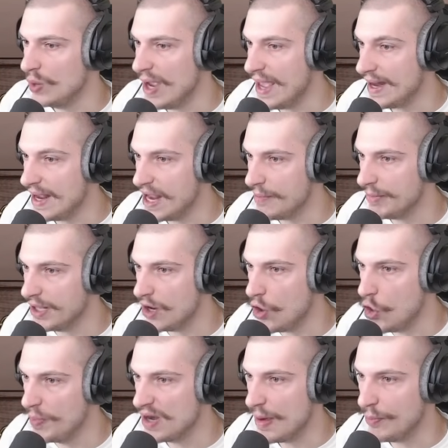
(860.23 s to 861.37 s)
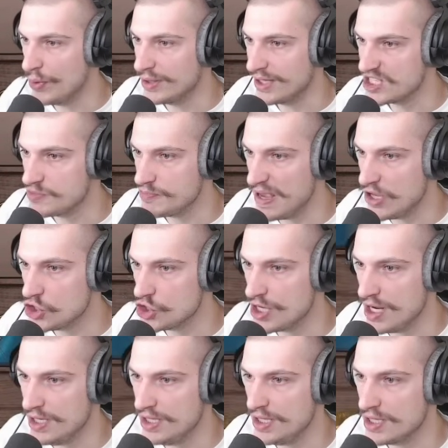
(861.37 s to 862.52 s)
and I am gonna open up with expansion
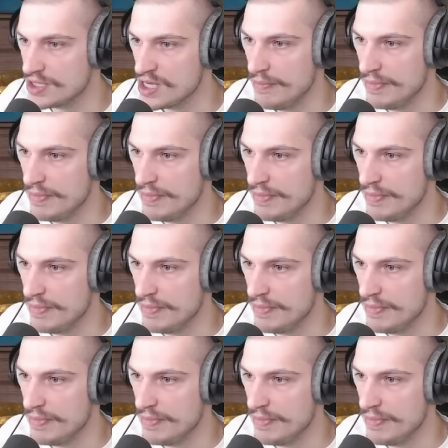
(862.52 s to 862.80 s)
ideas,